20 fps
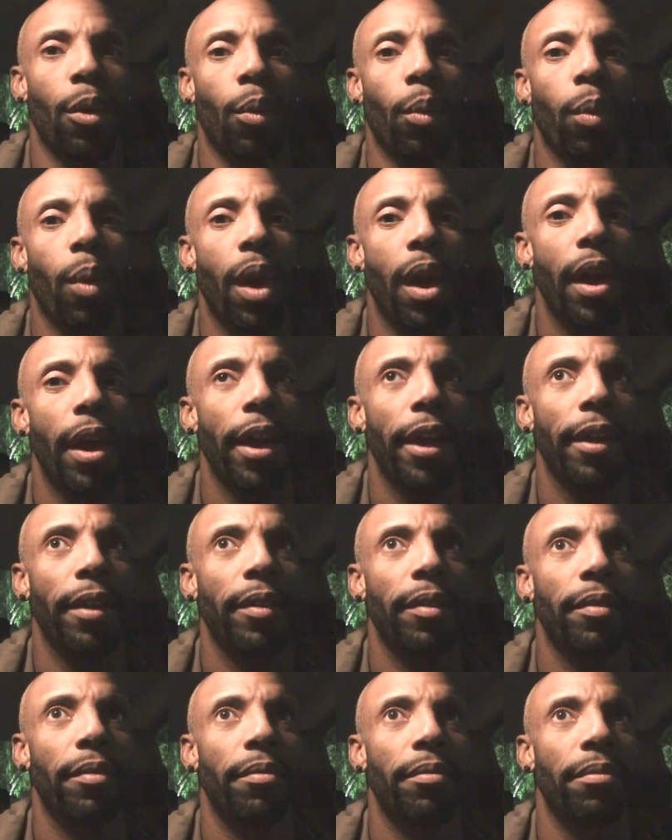why
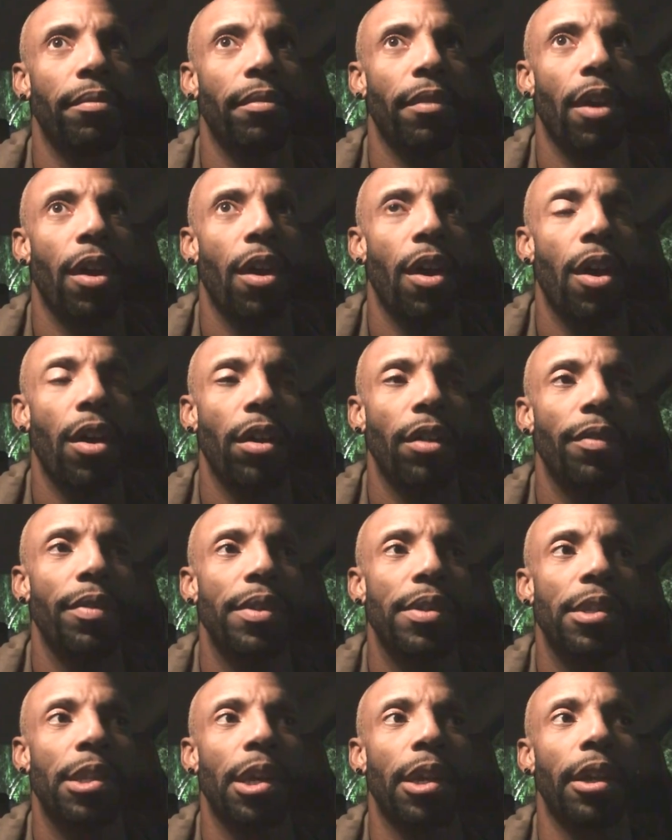all of
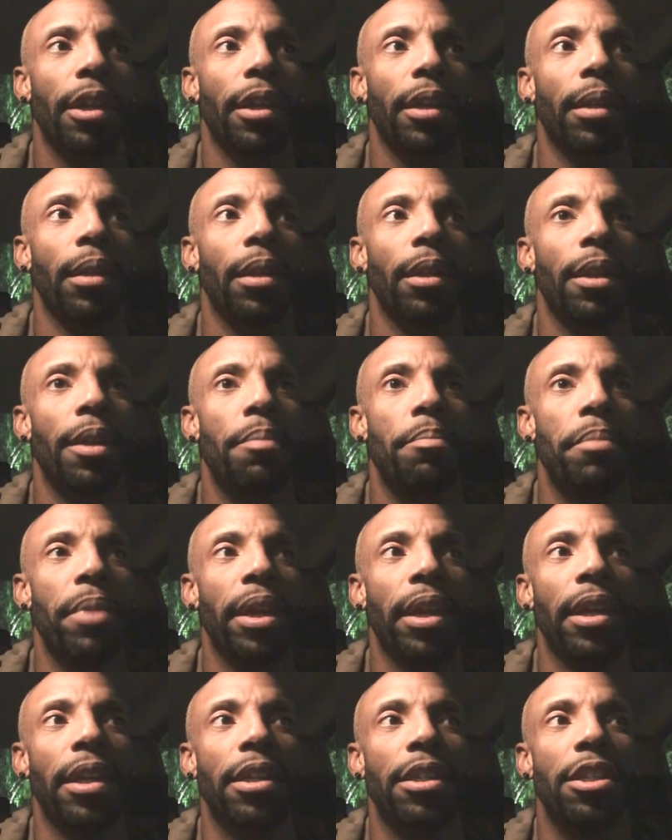a sudden the
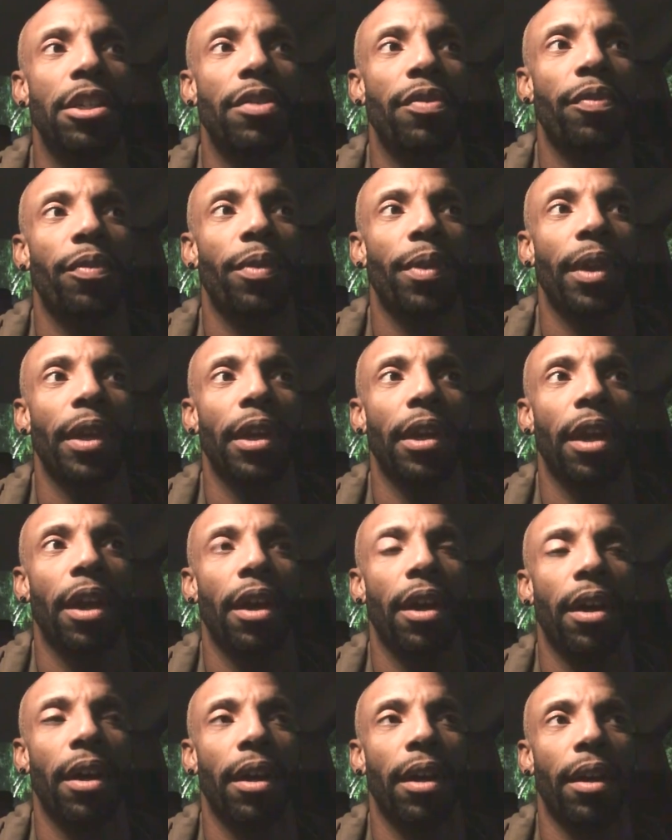many different
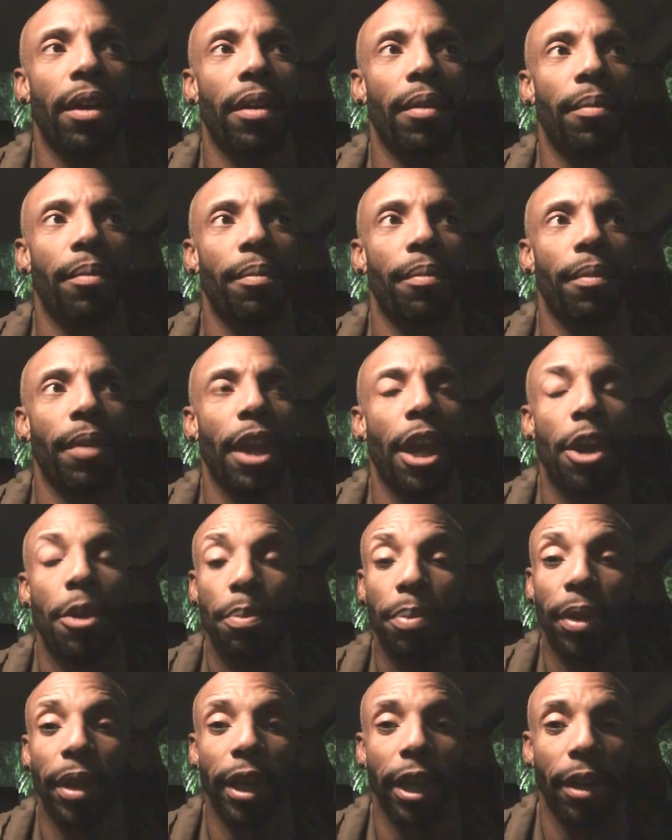
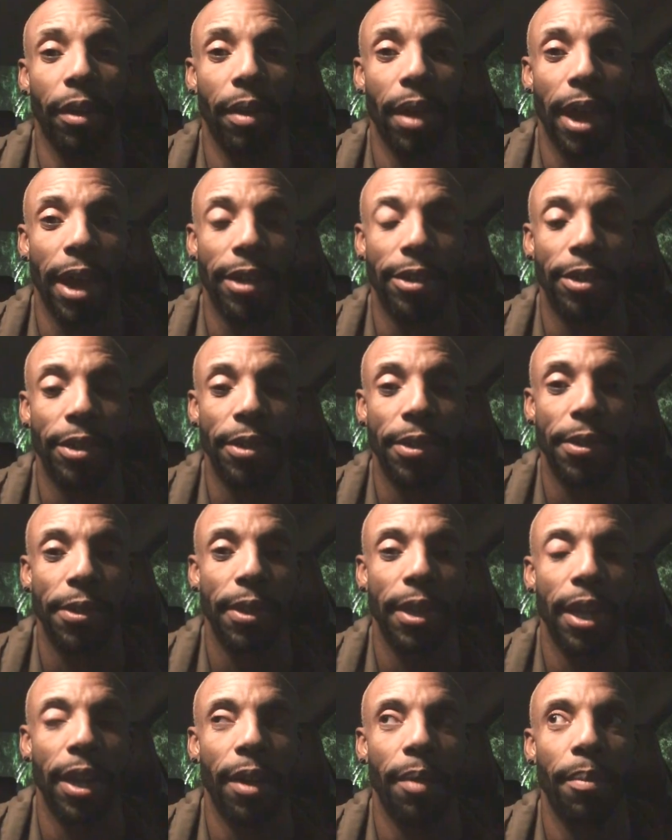airplane crashes.
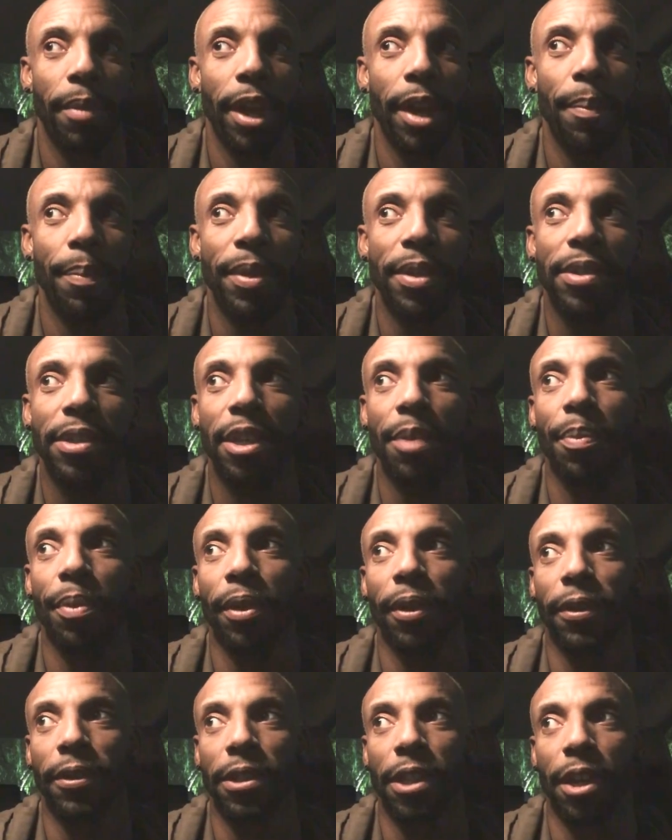Now, I might be
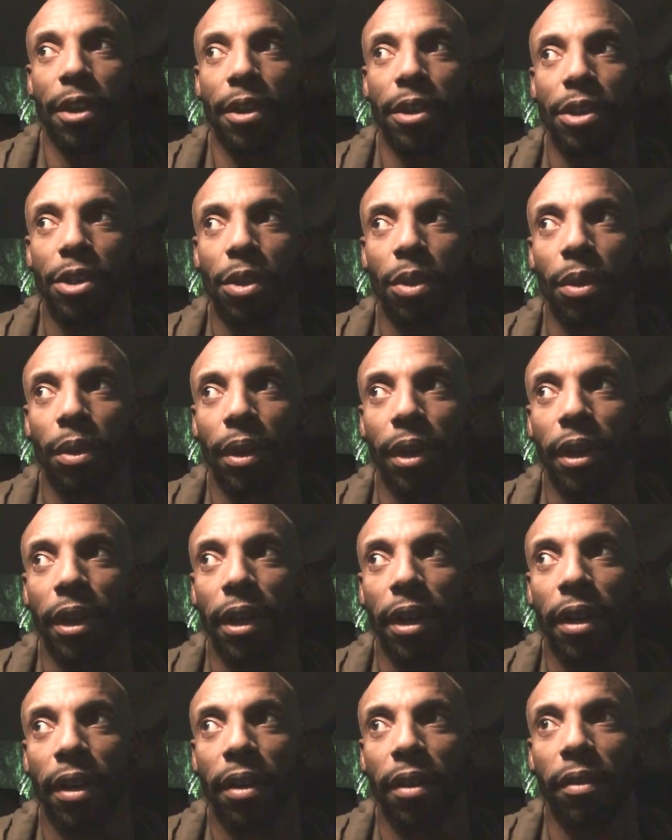stepping on territory
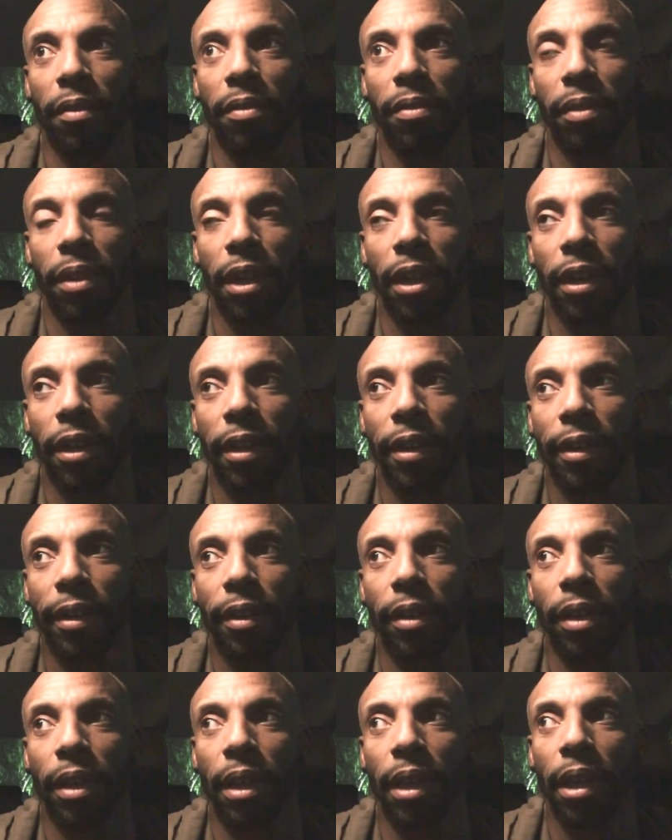of,
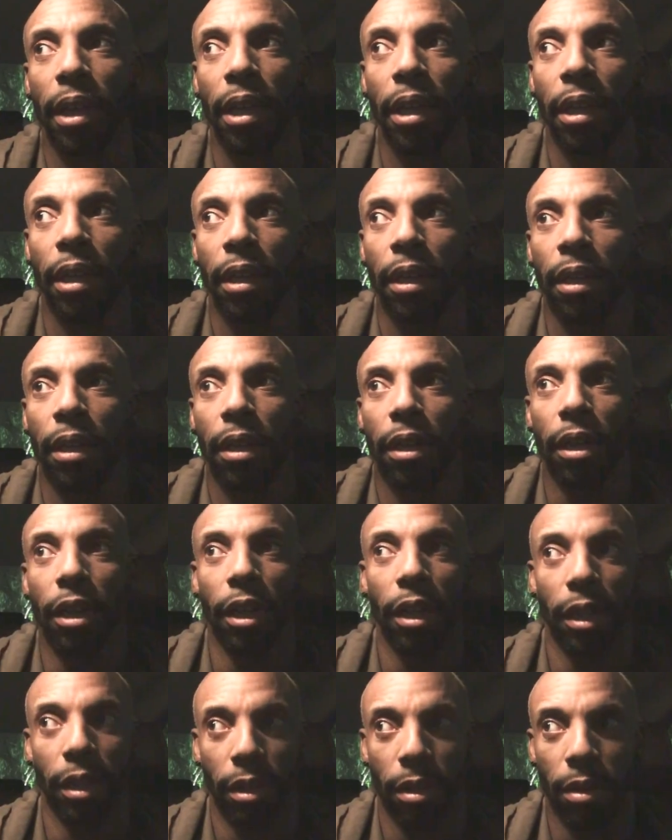
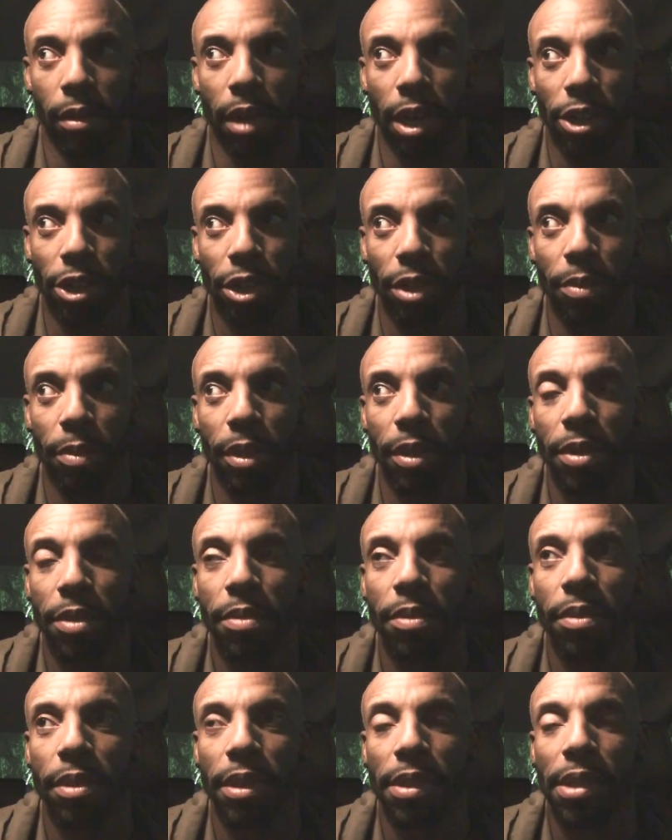I shouldn't be
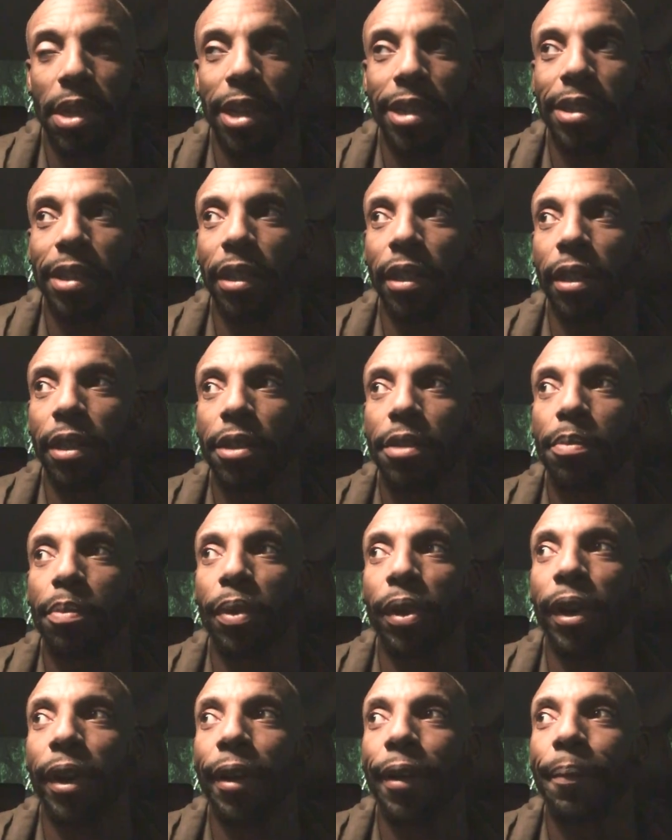discussing this,
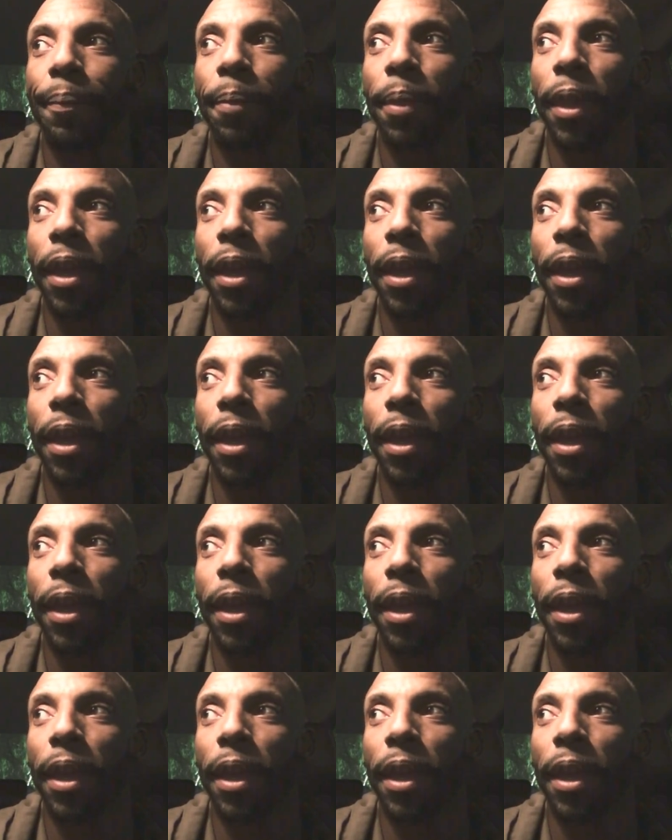but